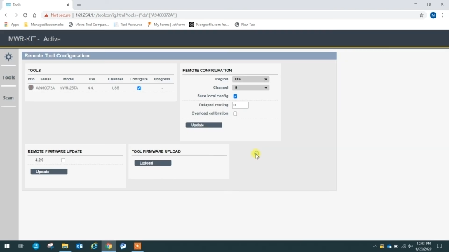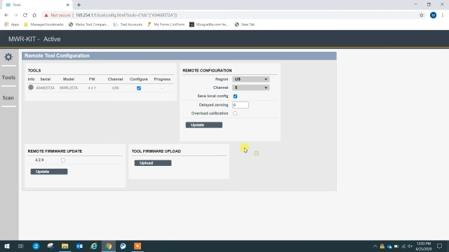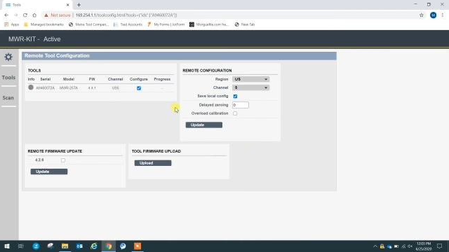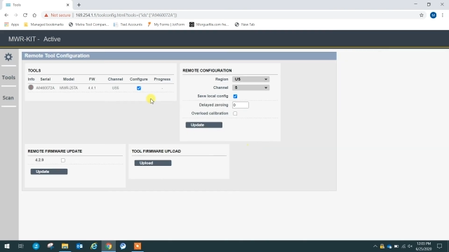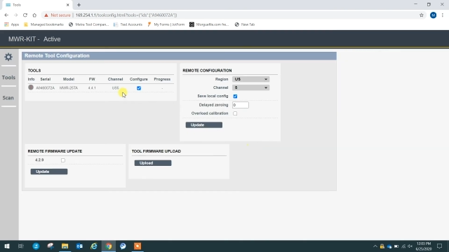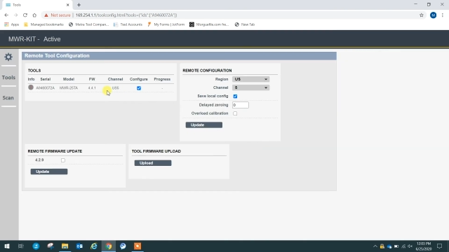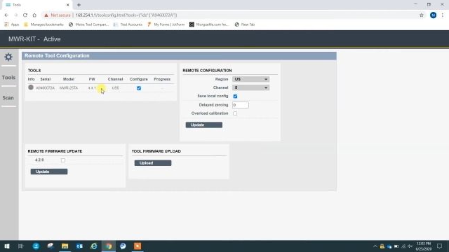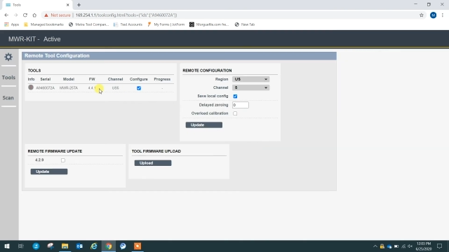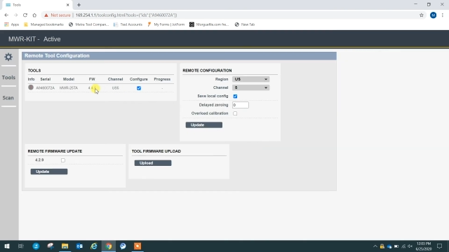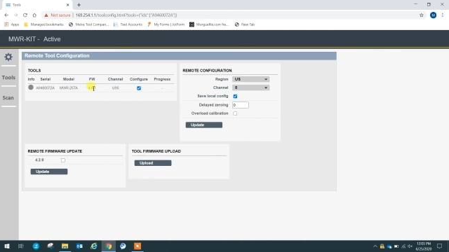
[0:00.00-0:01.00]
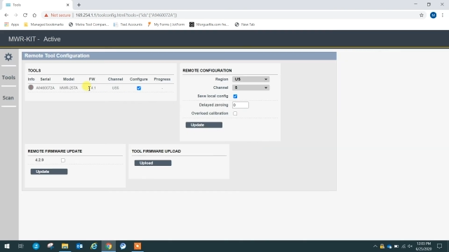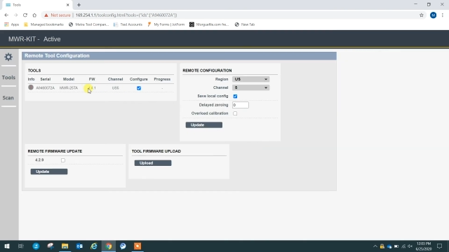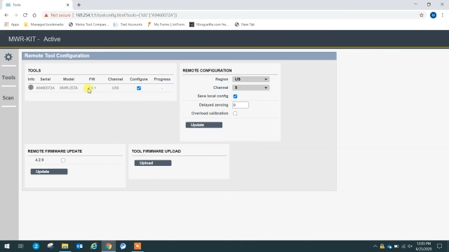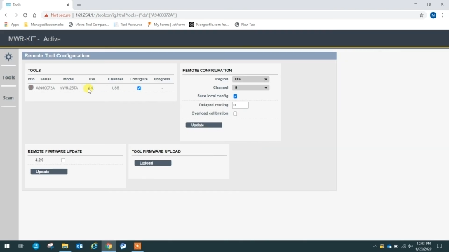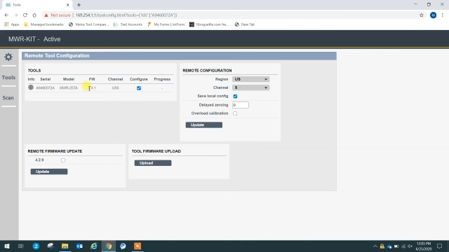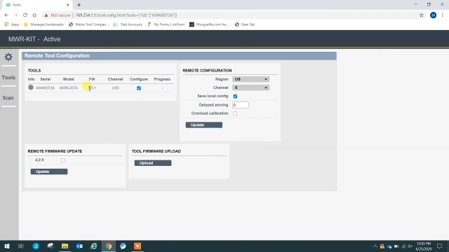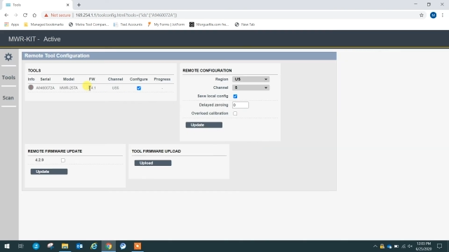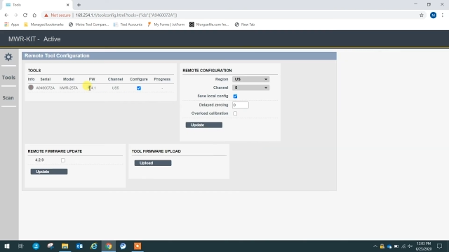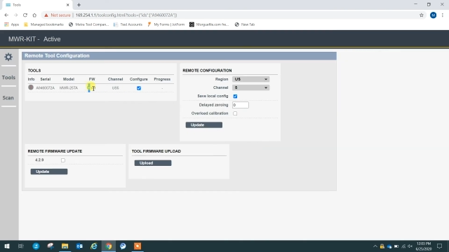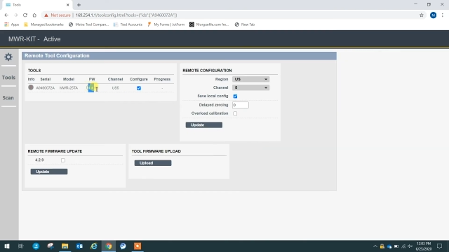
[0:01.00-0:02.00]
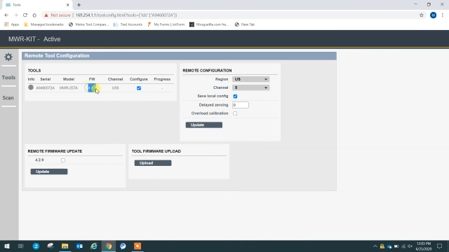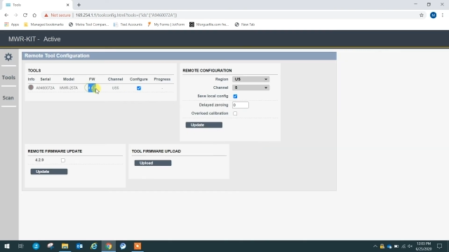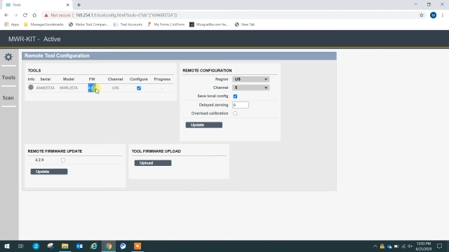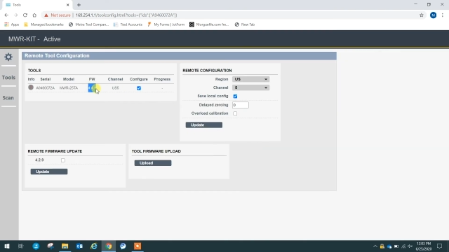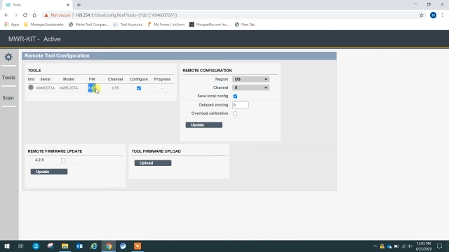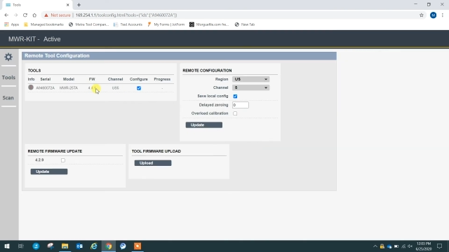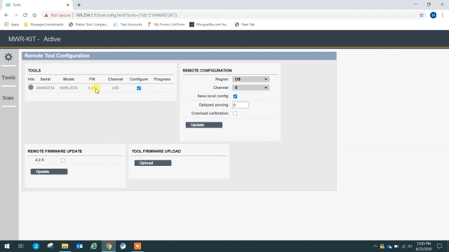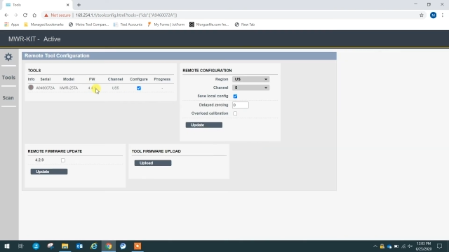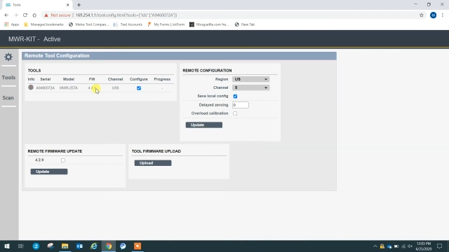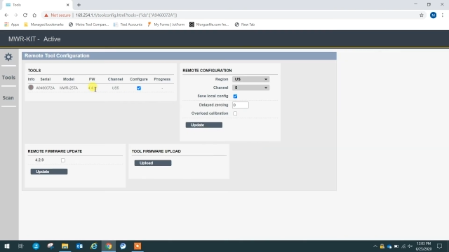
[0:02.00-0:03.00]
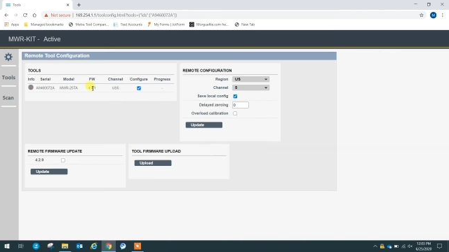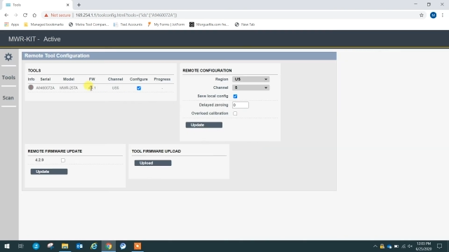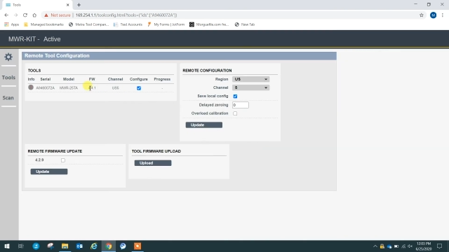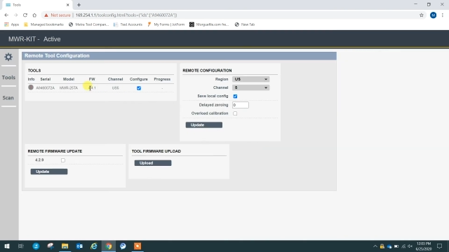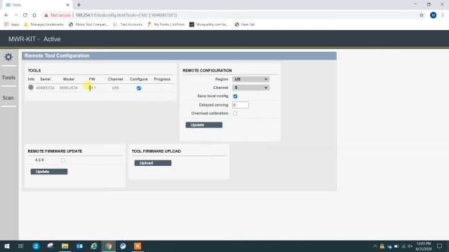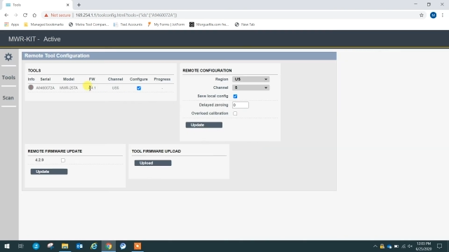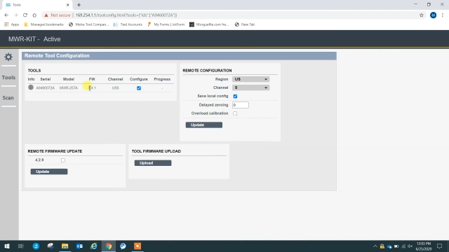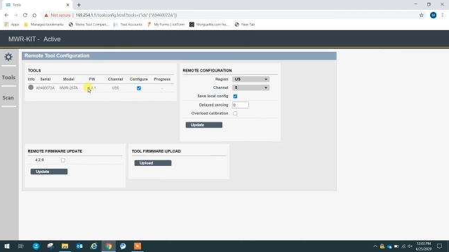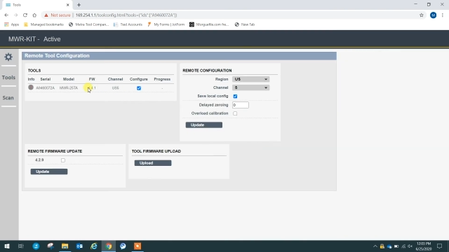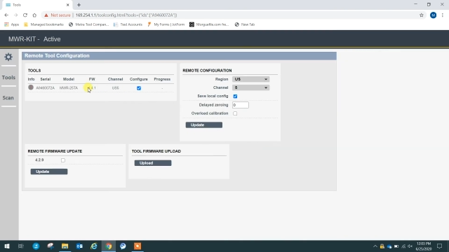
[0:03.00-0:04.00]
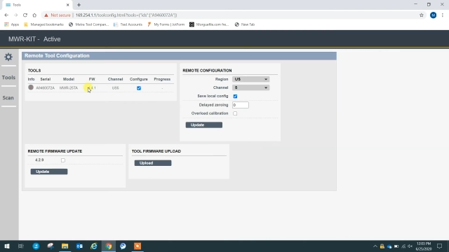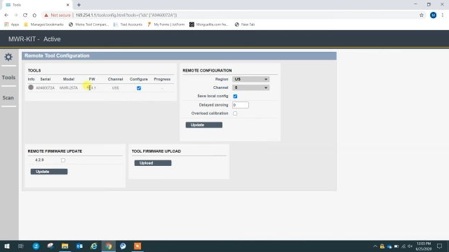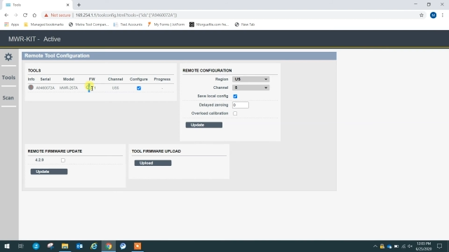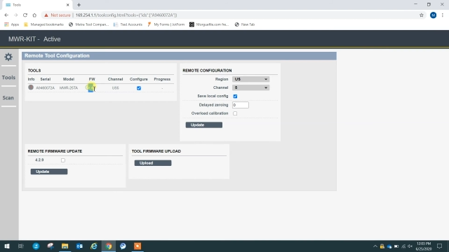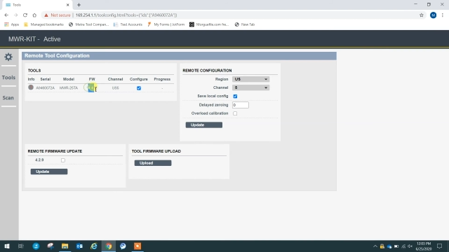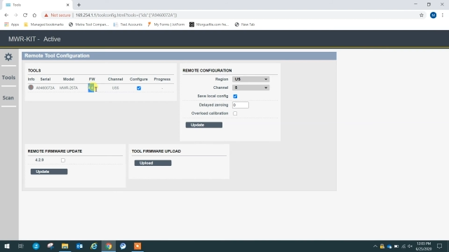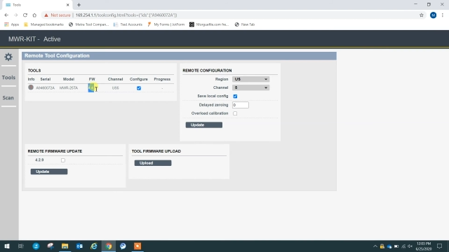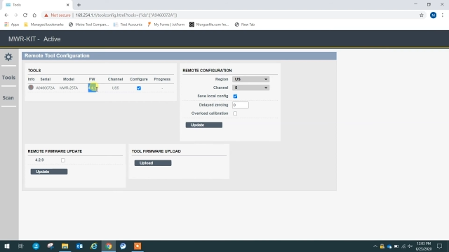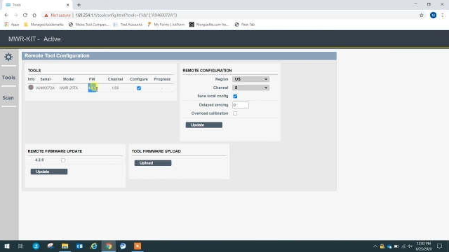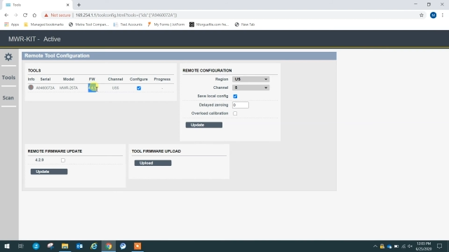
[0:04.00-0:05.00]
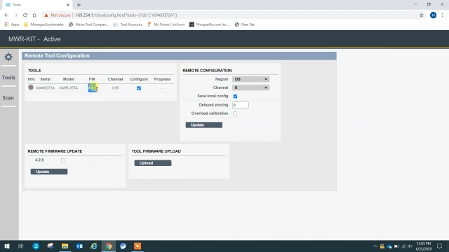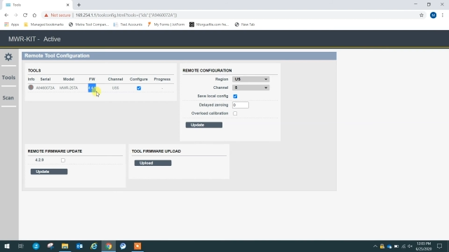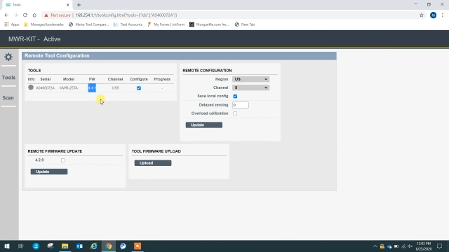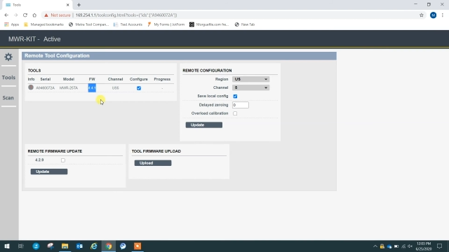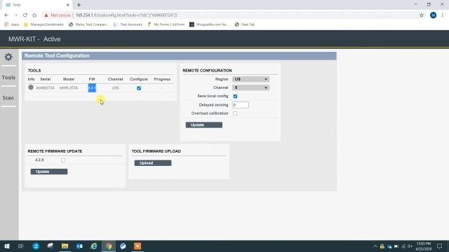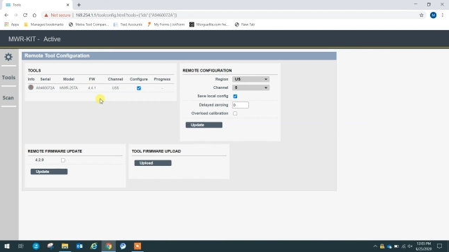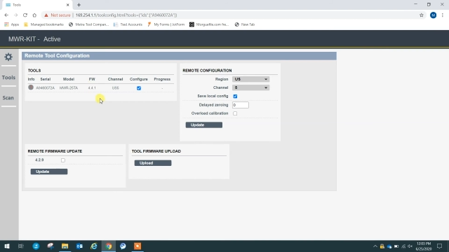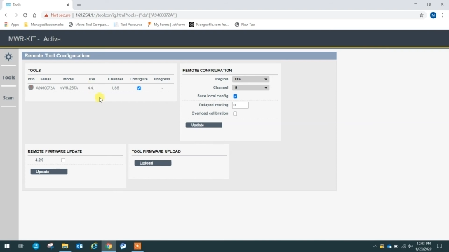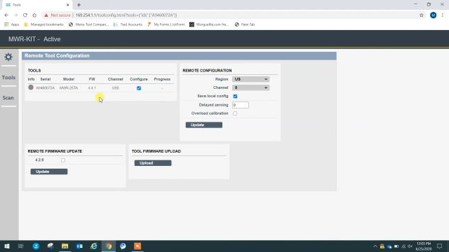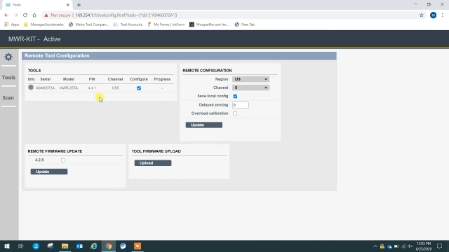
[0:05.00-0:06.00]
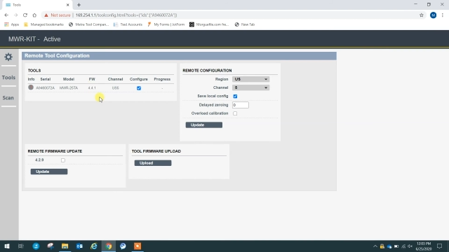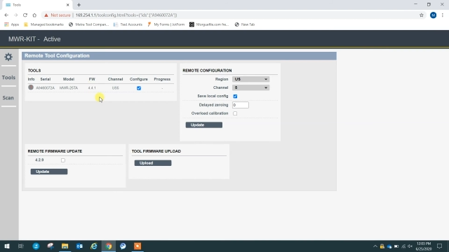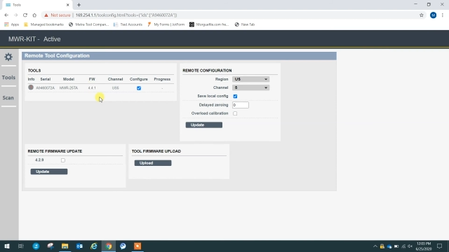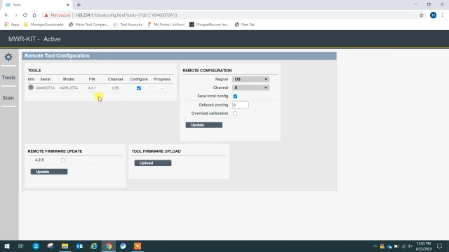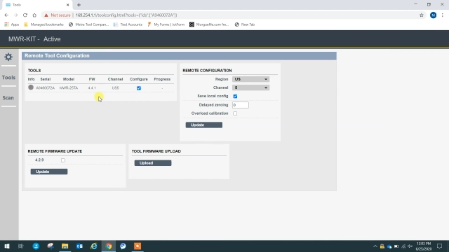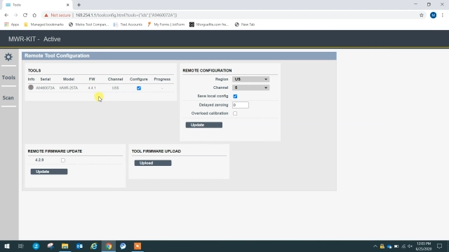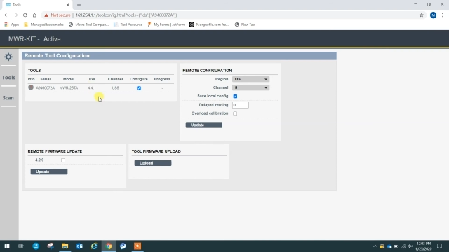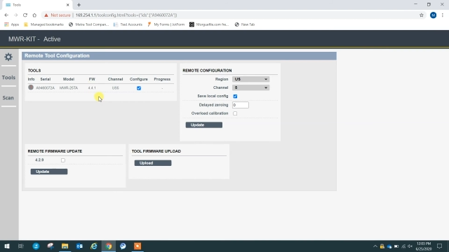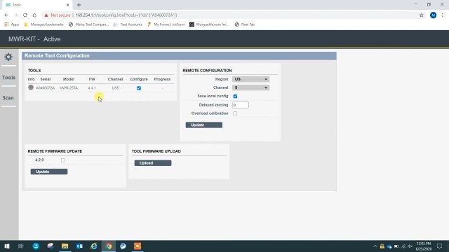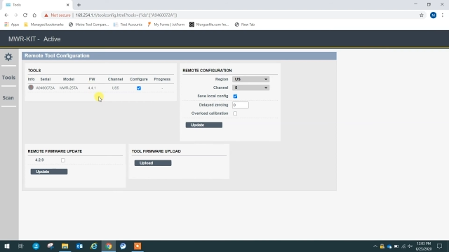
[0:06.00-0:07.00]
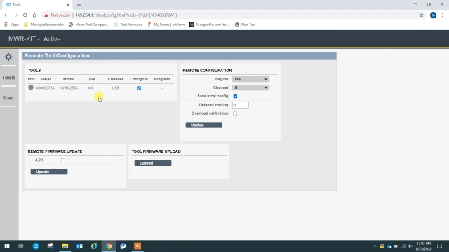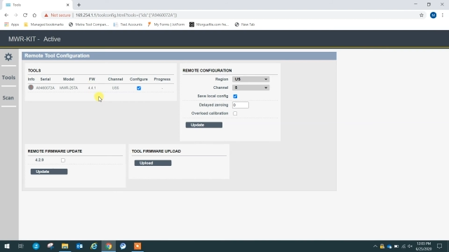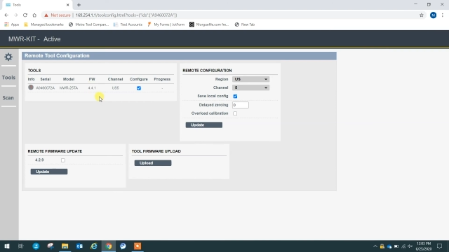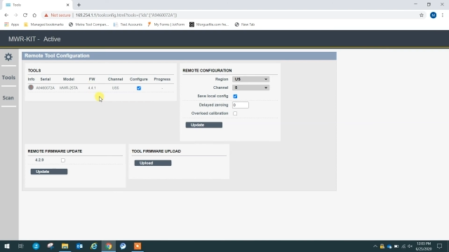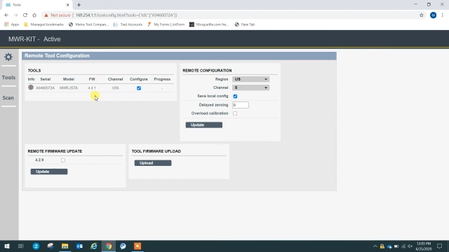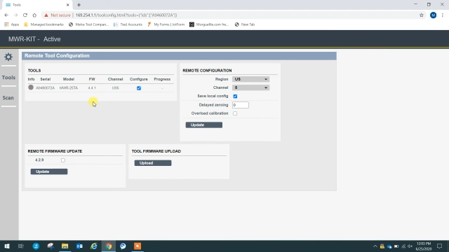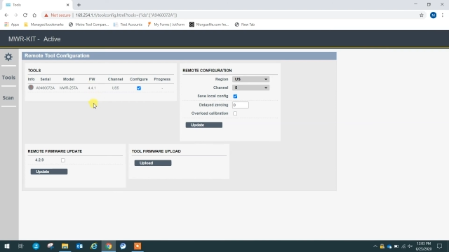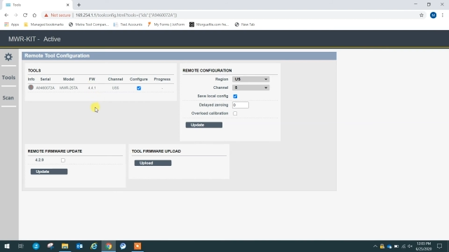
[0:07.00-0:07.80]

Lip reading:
Nobody's mouth can be seen.